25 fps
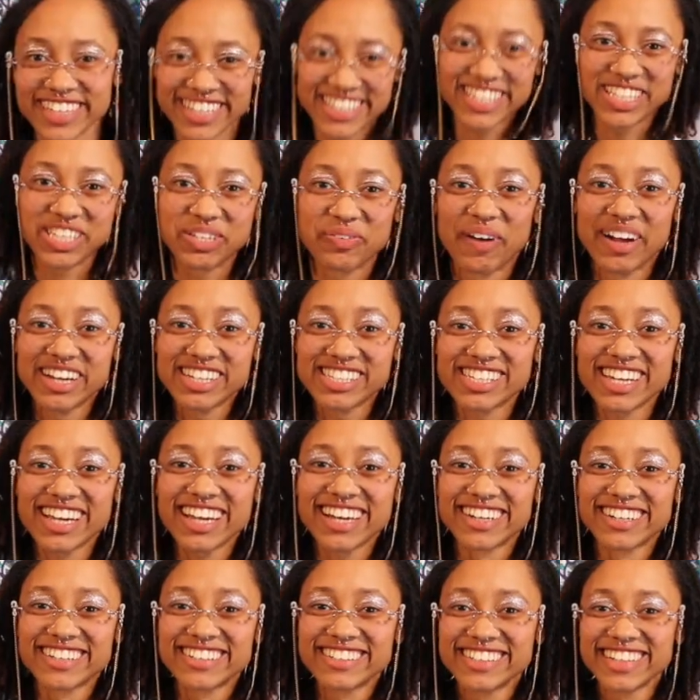because it's my
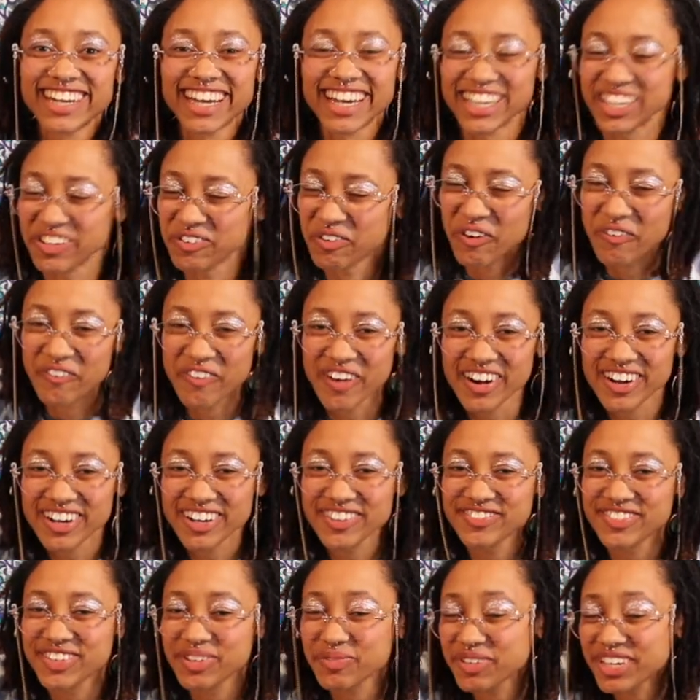channel and you are
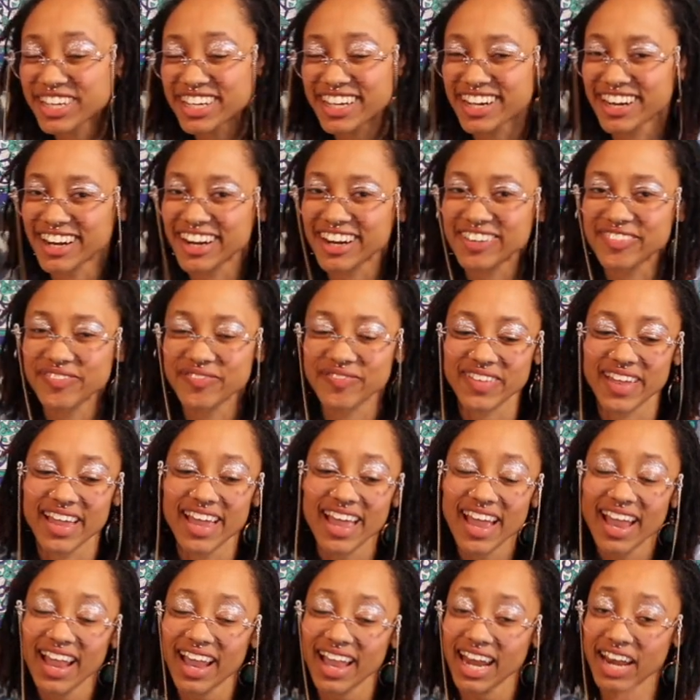welcome to be here.
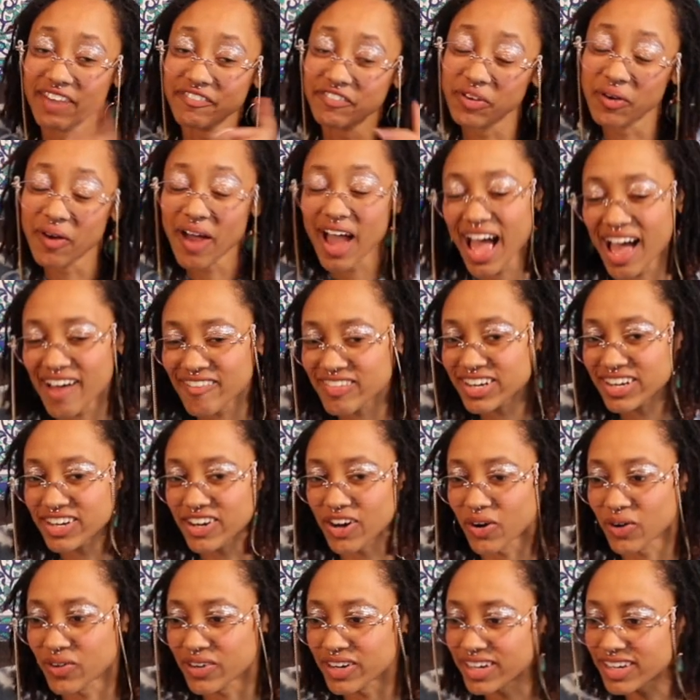And if you haven't
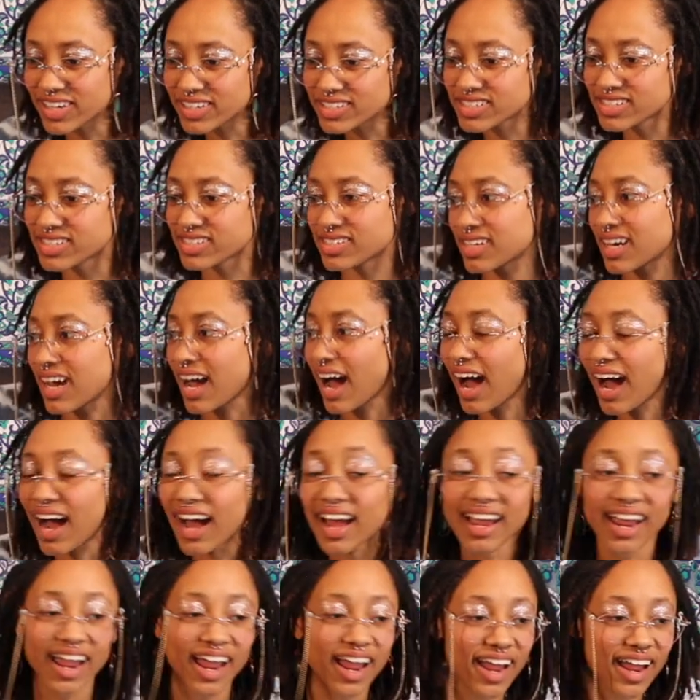noticed,
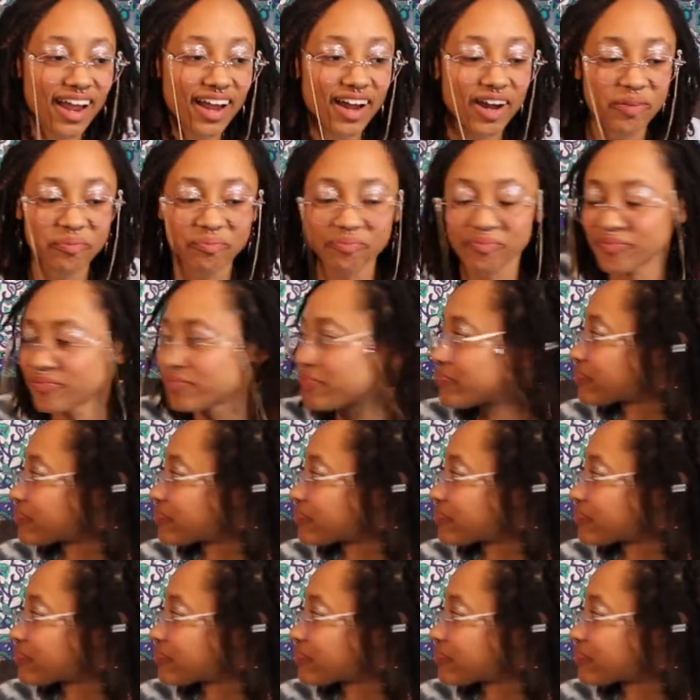I am